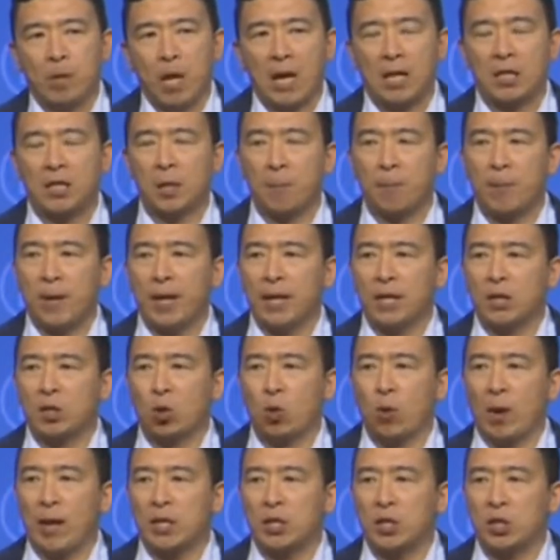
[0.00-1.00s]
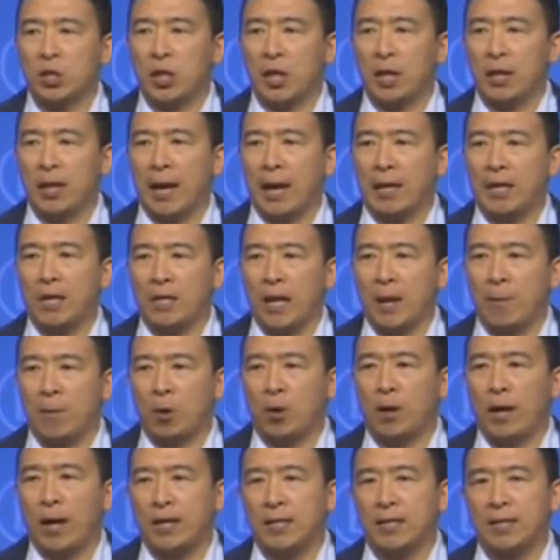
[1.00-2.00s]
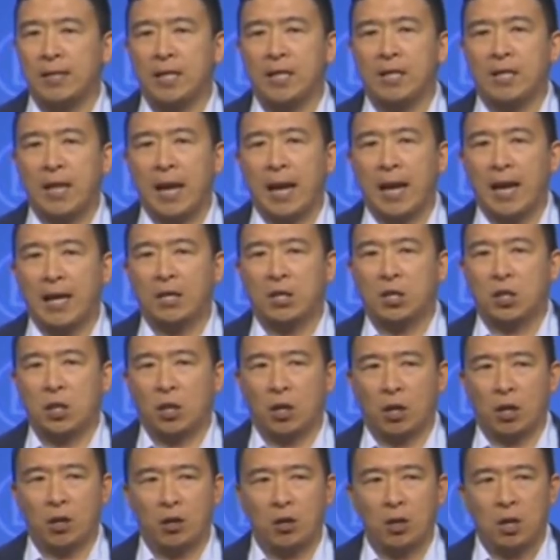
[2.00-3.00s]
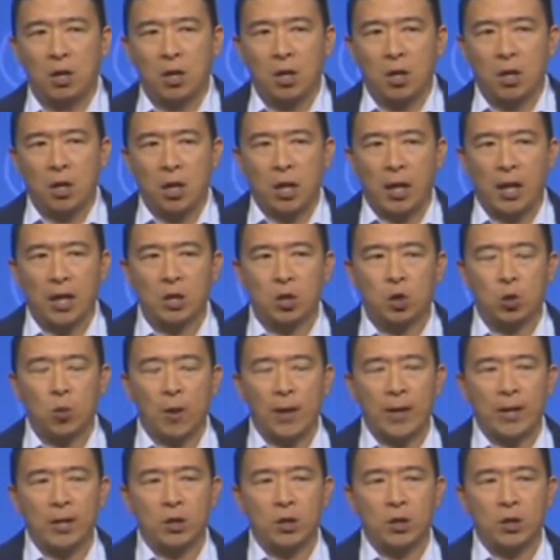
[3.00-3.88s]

It's the biggest question that Democrats need to answer in